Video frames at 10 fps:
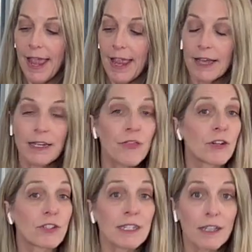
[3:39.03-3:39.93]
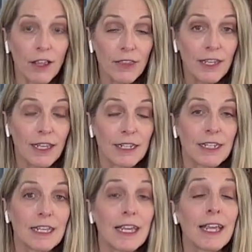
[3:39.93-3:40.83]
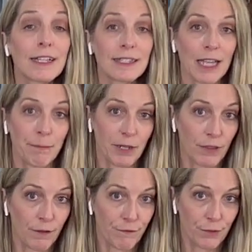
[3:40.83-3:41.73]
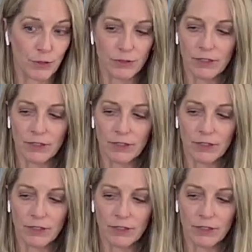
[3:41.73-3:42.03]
and there's nothing in it except the fruit.